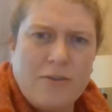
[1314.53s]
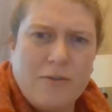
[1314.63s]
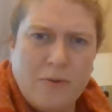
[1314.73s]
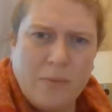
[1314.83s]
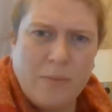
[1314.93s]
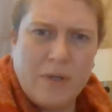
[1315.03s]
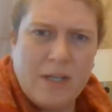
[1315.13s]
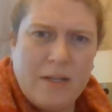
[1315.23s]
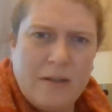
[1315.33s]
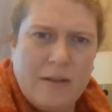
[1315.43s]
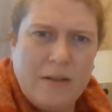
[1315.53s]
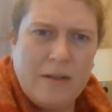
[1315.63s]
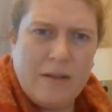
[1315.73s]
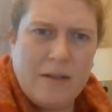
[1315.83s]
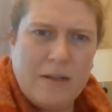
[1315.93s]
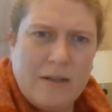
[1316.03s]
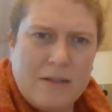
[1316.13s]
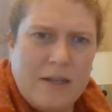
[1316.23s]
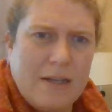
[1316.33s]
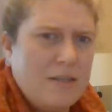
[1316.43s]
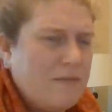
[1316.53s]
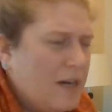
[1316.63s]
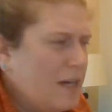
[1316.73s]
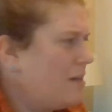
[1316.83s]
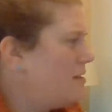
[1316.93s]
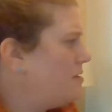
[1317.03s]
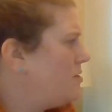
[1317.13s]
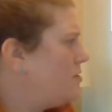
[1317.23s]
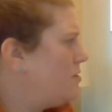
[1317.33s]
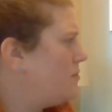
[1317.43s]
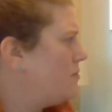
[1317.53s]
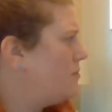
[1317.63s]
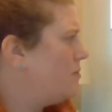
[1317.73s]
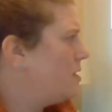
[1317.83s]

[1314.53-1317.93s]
group? 10 divided into 2.